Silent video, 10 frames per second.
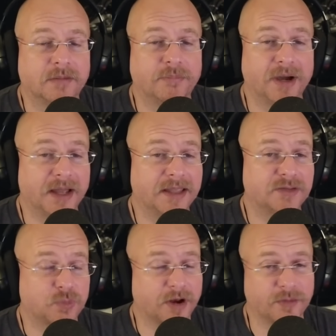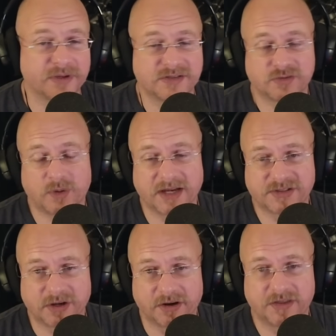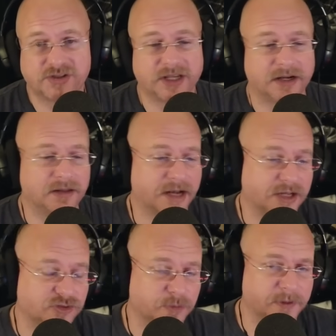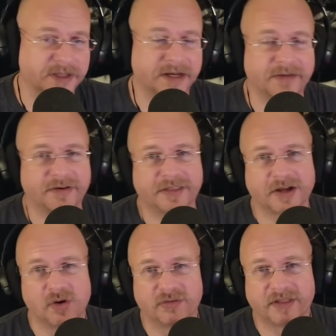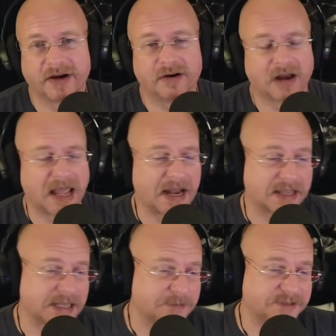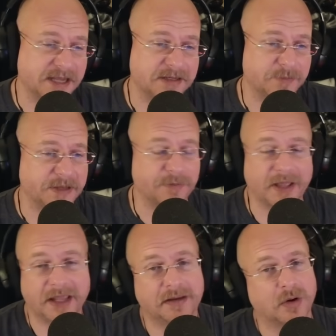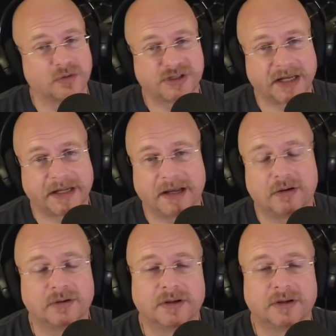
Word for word: but it's one of the reasons why I started the channel, and I duplicate everything over there, and, and I keep saying to people, hey, go check it out.